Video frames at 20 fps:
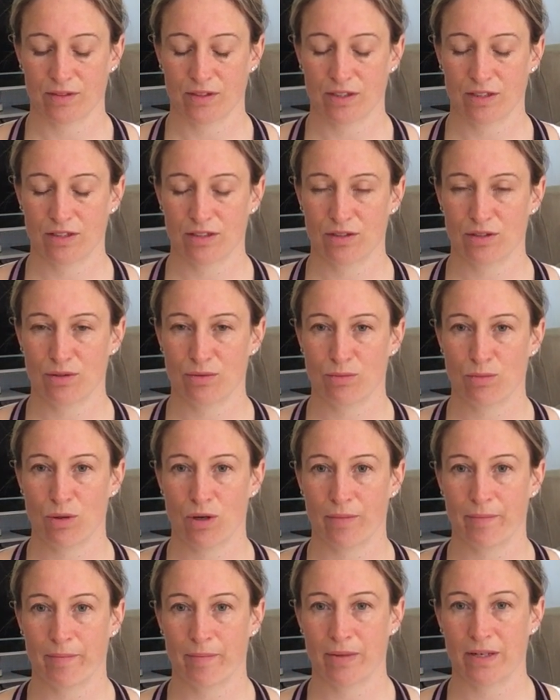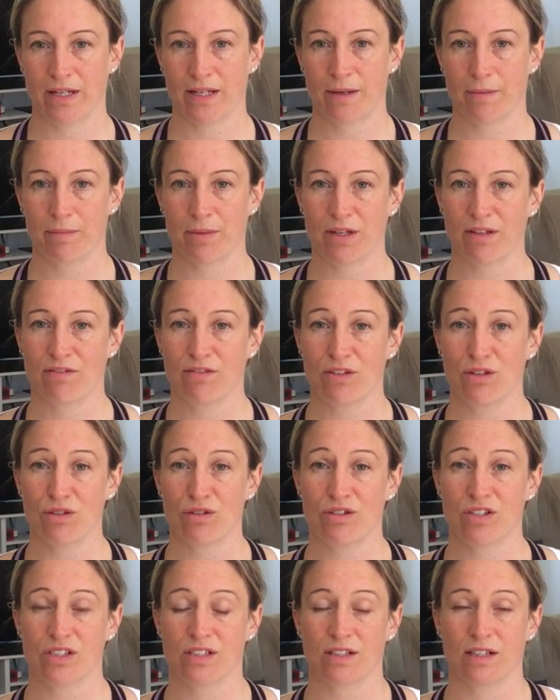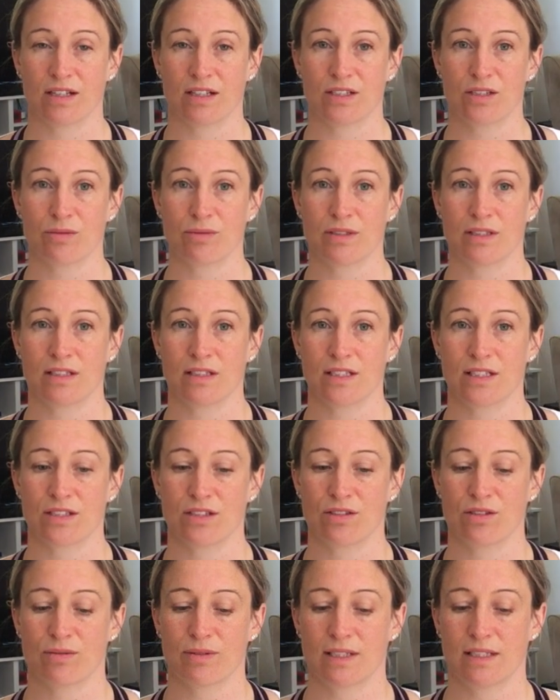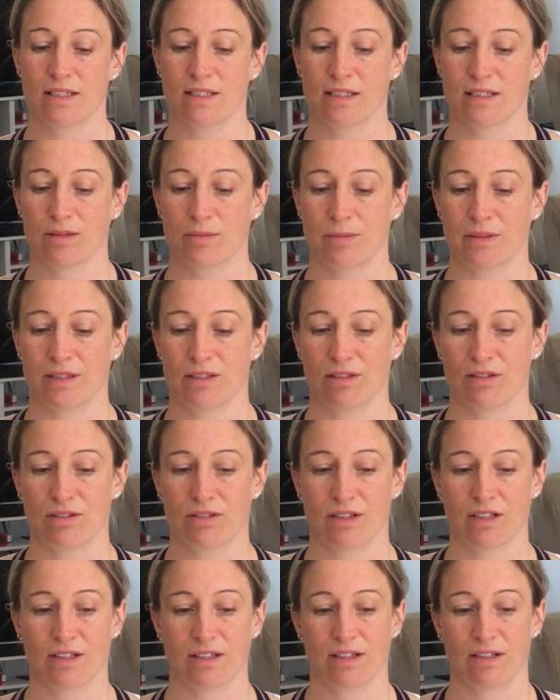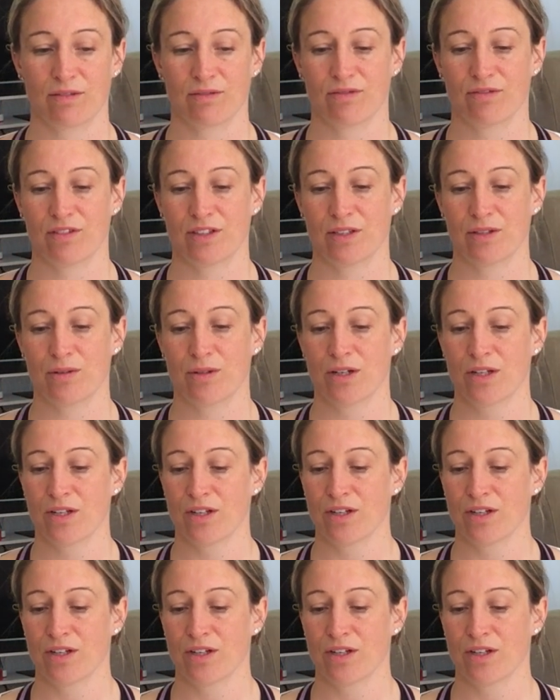I'm going to do 1 minute, but if you decide you would like to do a little bit longer, then feel